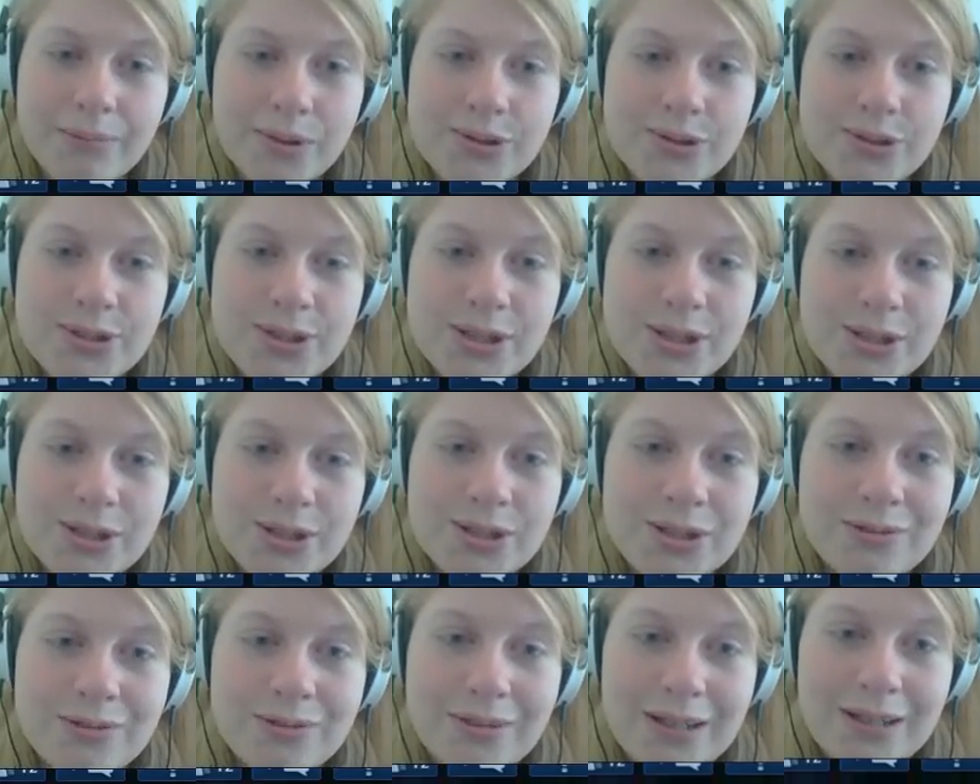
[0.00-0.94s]
Mostly you
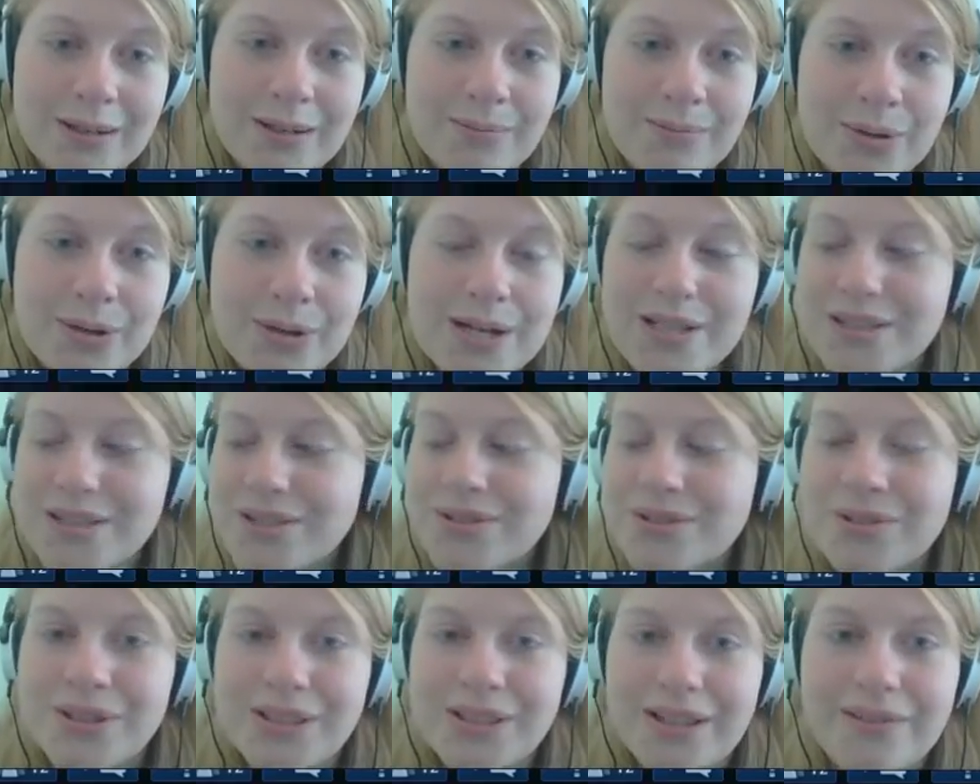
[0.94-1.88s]
don't want more
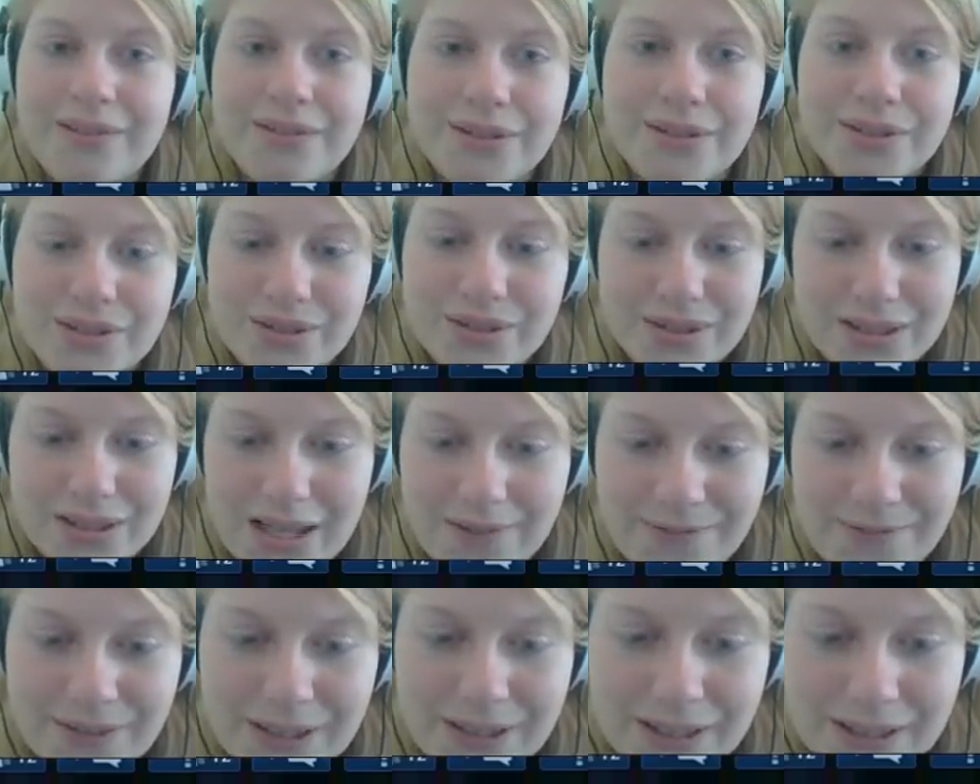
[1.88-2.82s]
S3
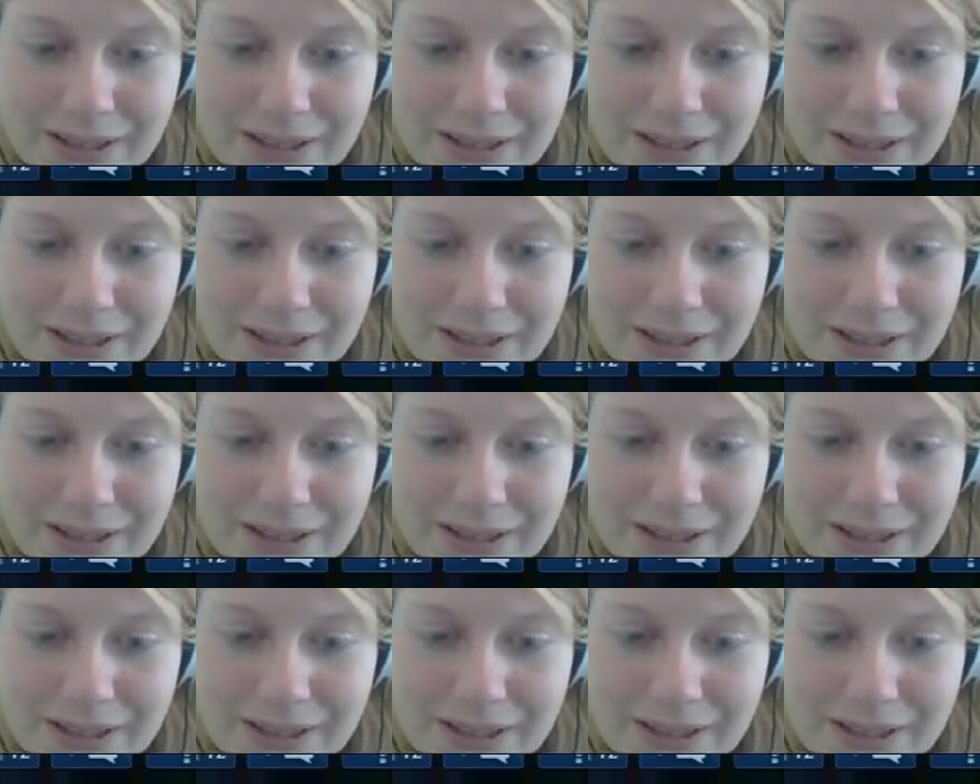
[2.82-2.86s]
levels.